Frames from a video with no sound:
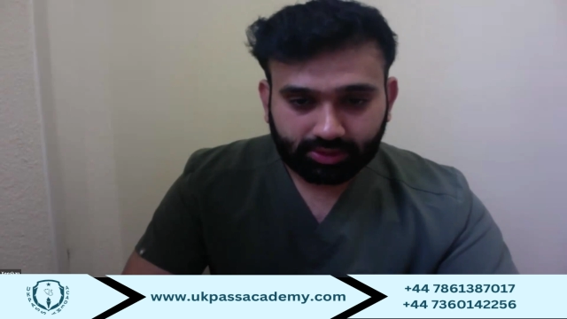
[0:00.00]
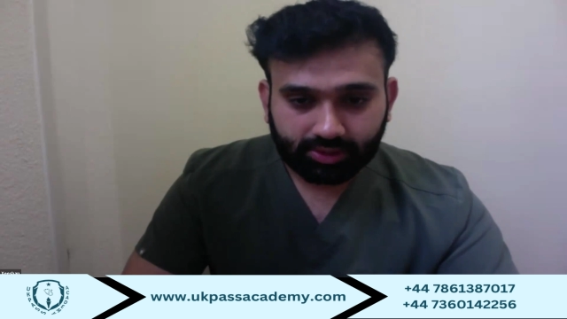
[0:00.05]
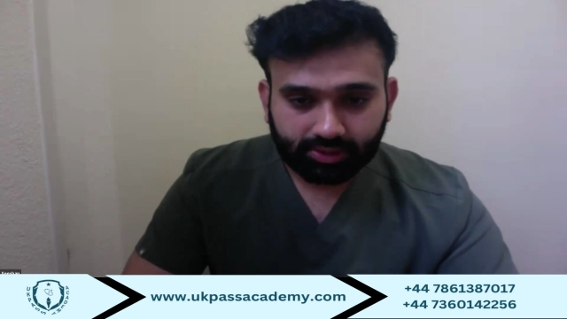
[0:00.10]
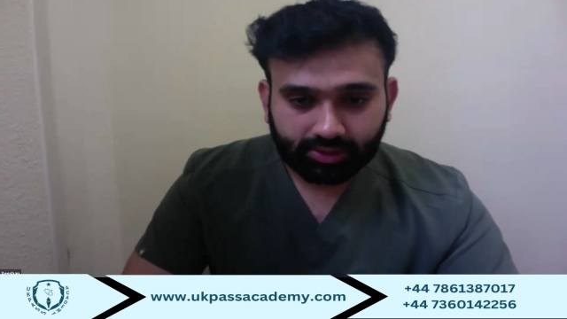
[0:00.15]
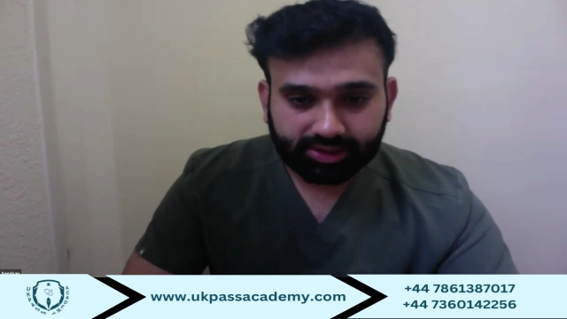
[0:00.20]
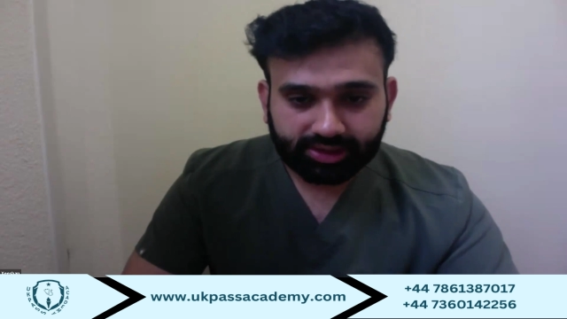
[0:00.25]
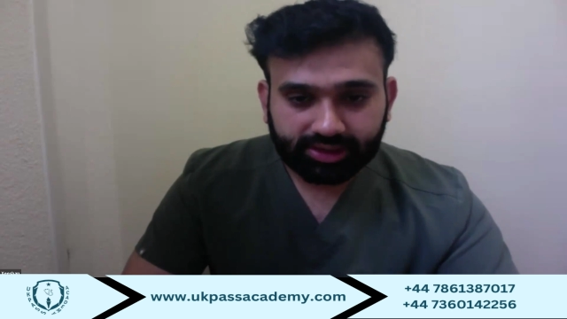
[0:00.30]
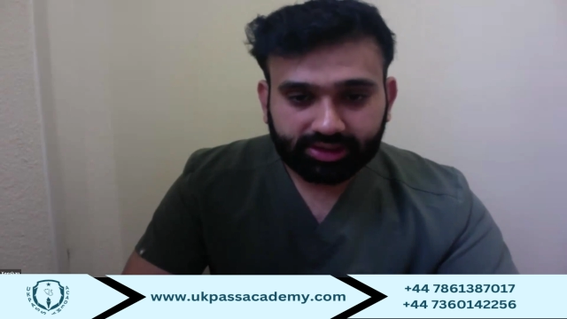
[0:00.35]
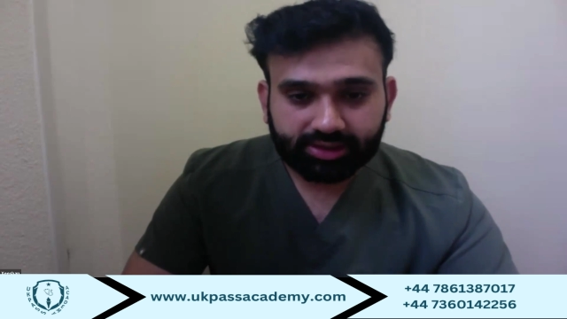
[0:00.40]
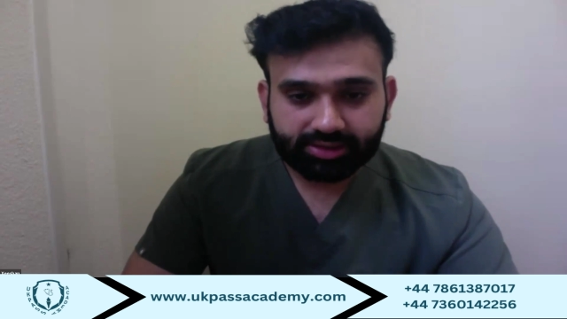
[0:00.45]

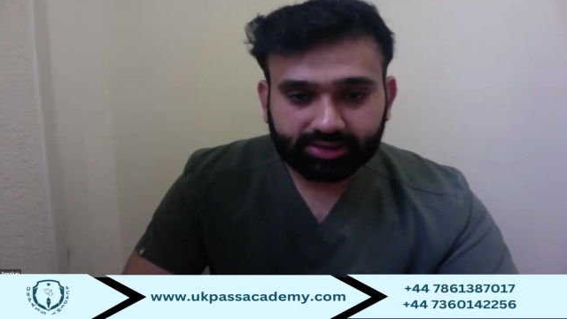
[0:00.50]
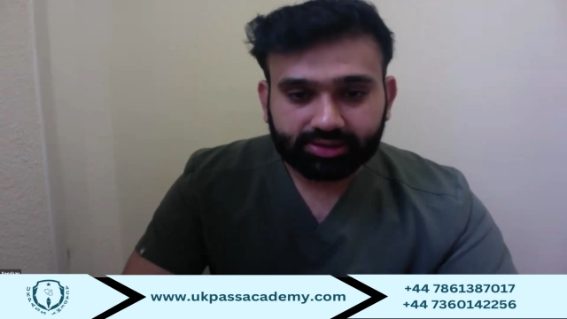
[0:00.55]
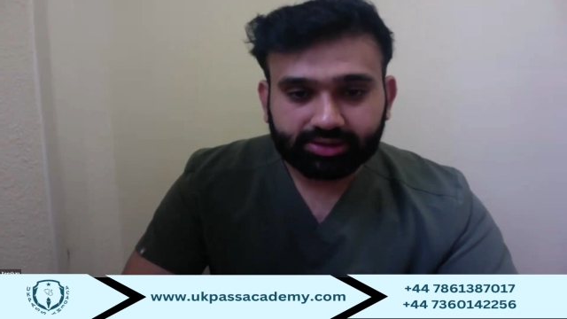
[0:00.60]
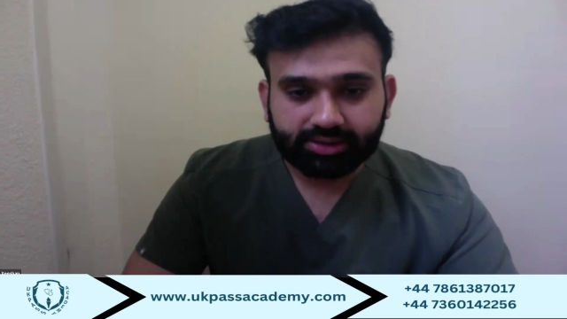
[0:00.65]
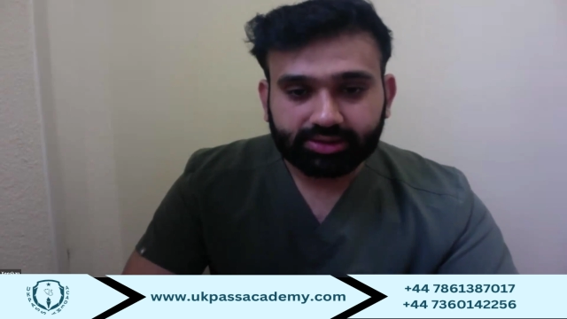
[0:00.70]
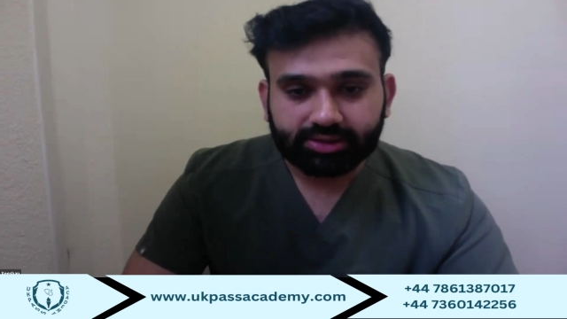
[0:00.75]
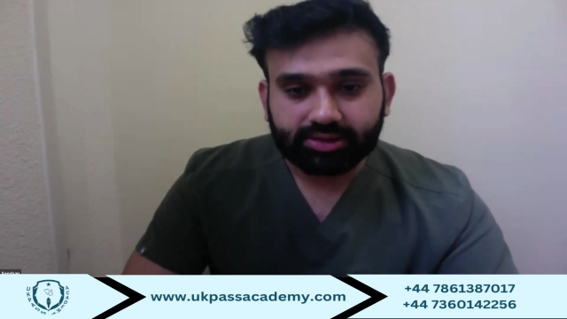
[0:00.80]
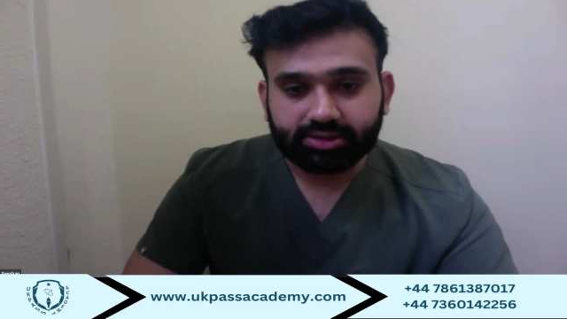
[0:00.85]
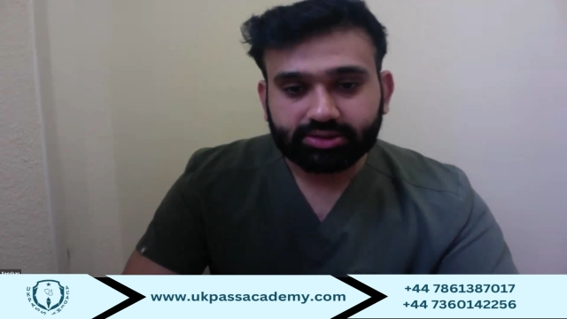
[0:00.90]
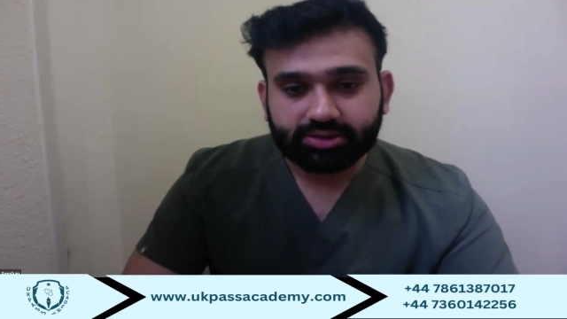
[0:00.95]
Okay,
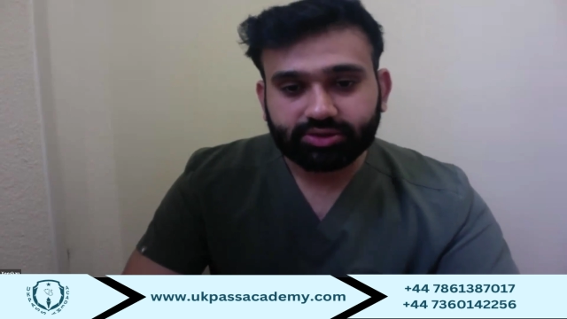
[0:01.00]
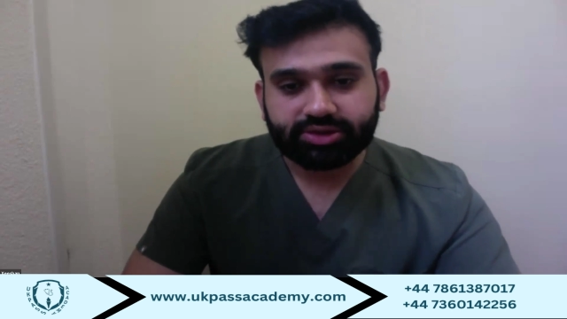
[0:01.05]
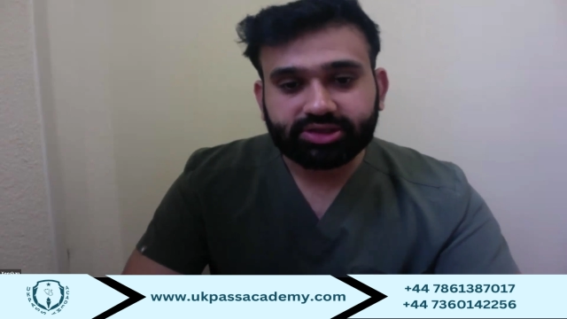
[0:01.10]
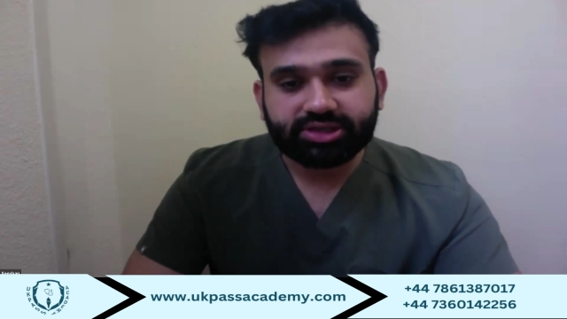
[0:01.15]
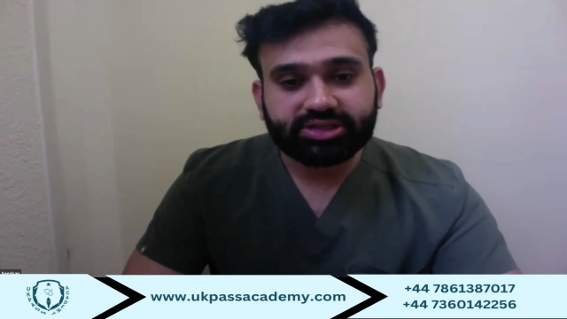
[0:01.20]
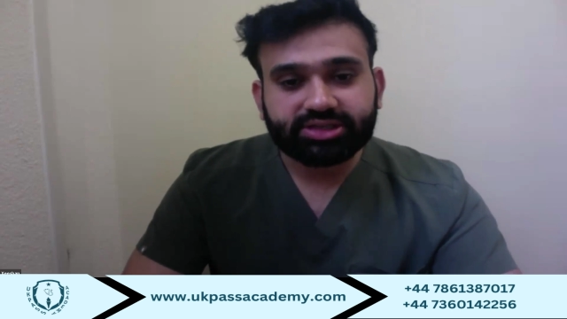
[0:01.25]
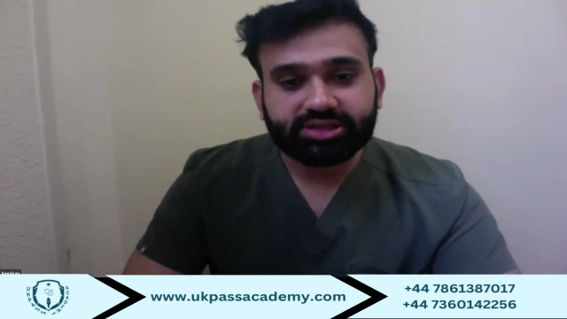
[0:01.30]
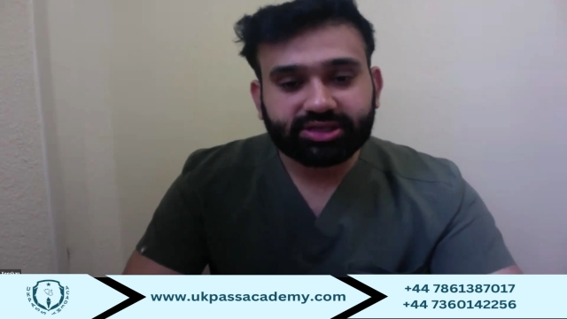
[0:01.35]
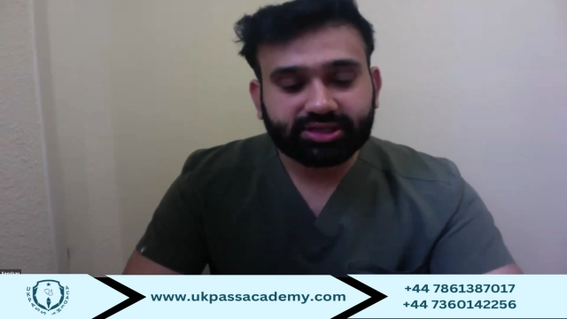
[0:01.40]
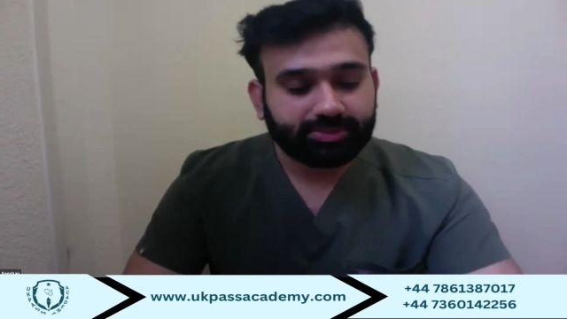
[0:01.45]

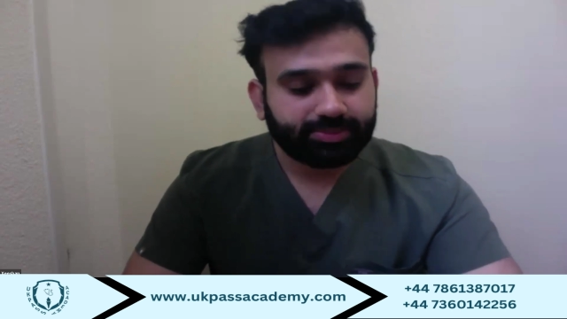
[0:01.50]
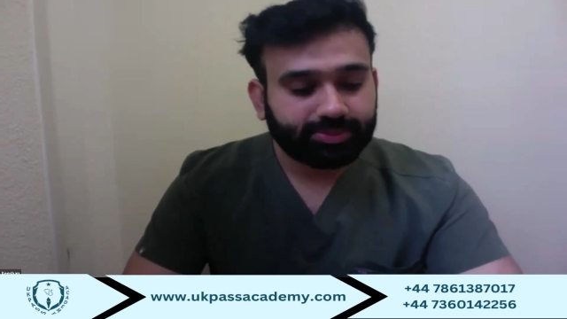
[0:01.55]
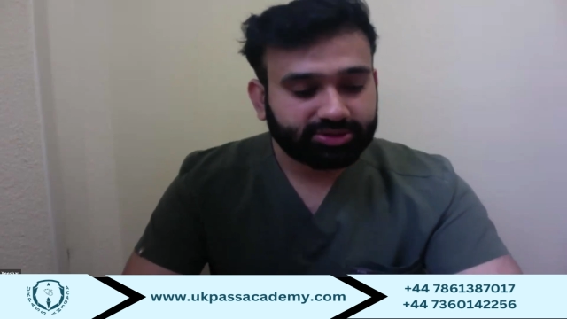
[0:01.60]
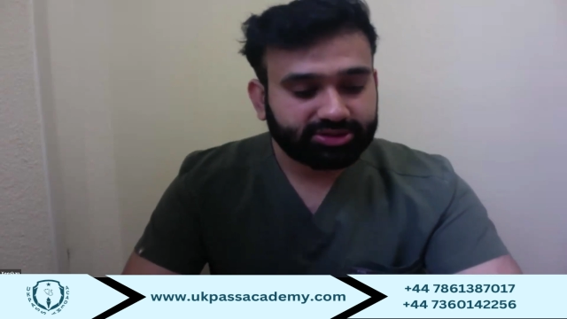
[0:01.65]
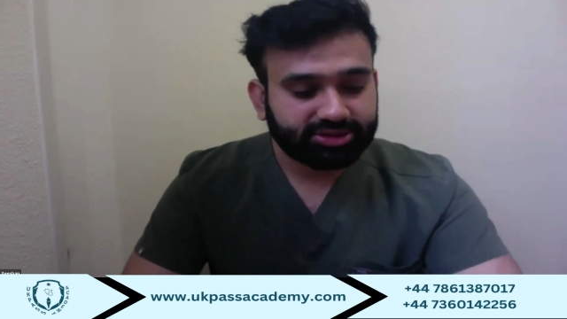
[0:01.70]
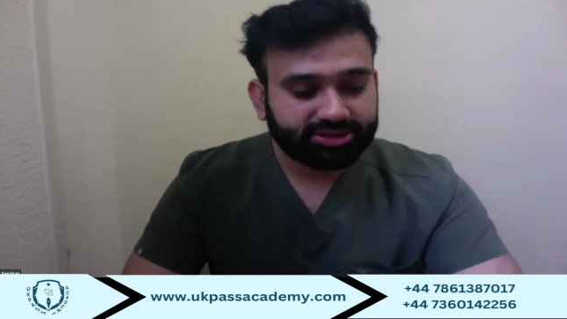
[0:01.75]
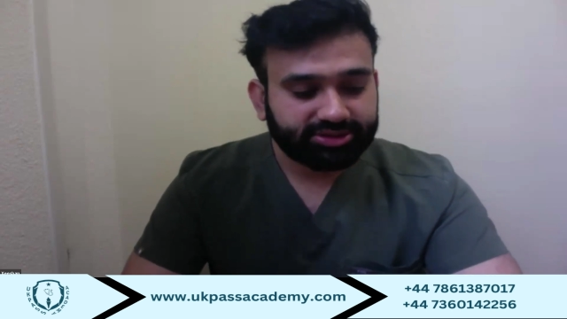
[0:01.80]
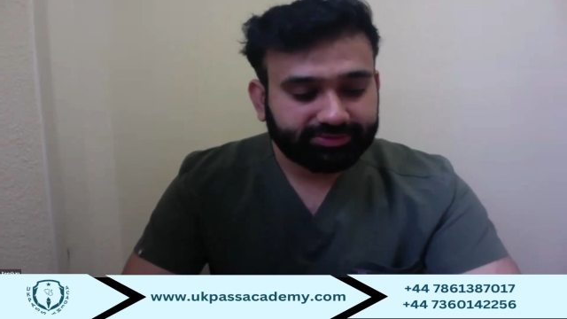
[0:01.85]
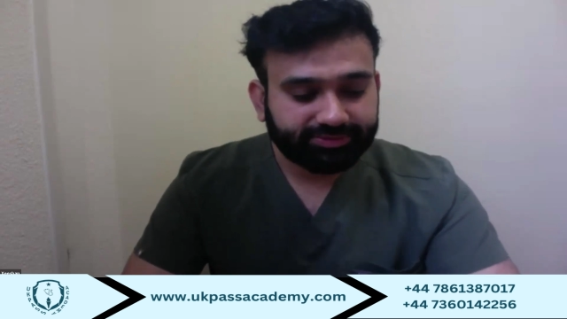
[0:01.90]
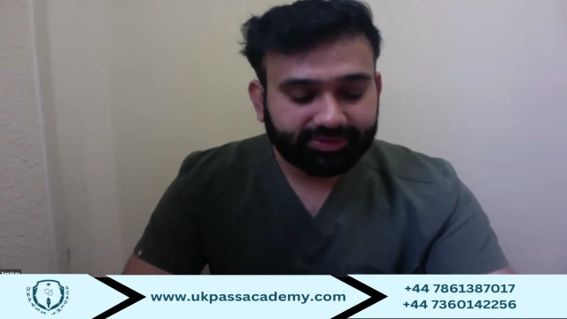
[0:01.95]
these are the
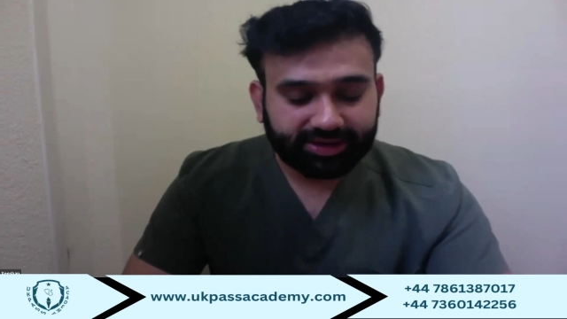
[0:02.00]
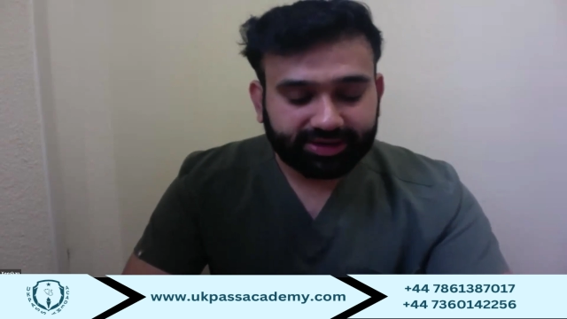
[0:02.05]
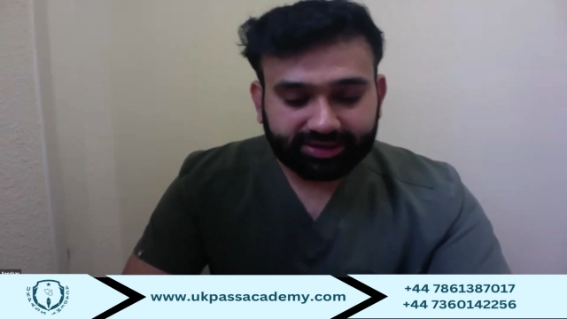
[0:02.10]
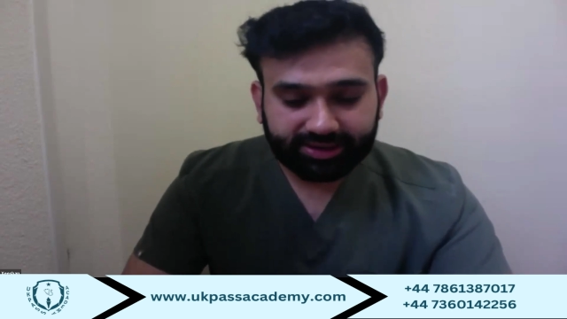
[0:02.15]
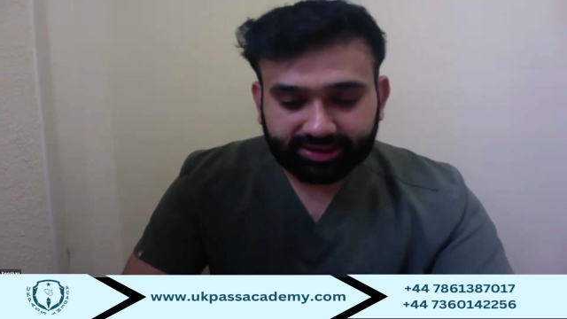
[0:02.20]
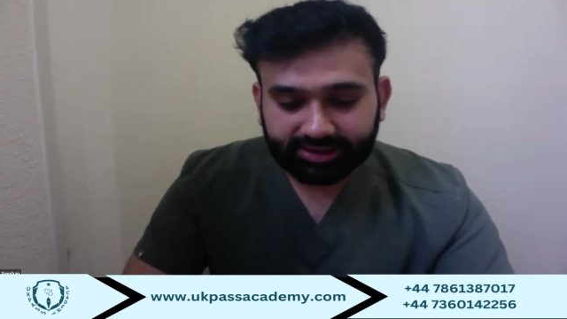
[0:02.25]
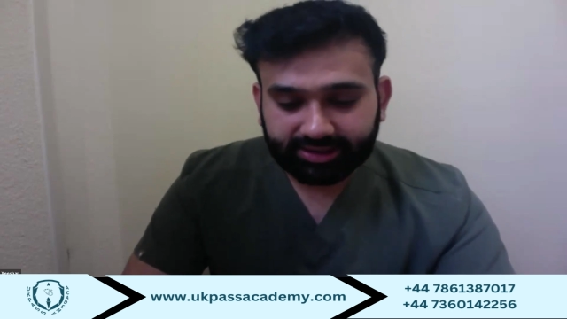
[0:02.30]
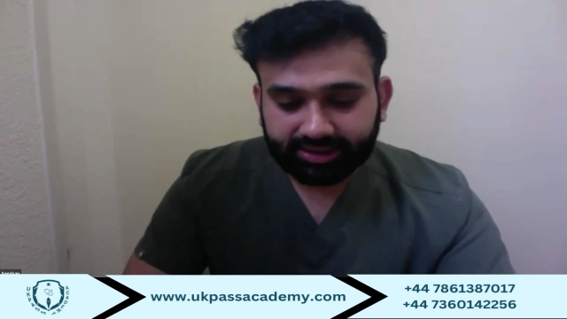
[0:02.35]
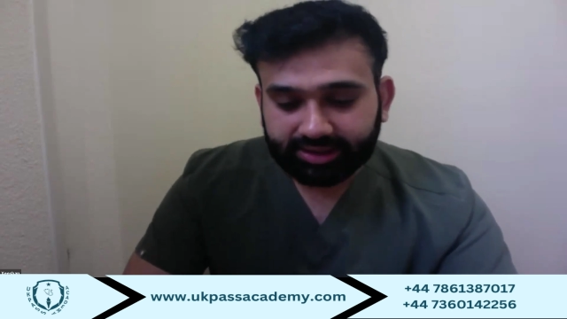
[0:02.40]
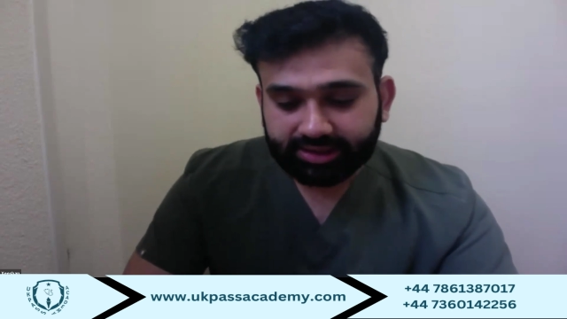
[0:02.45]
positive
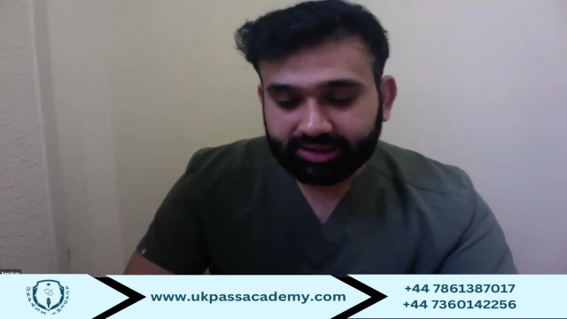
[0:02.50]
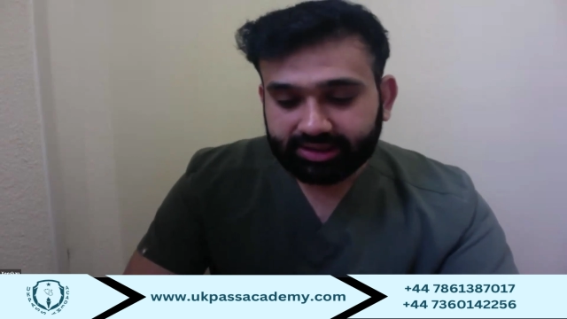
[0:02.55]
findings.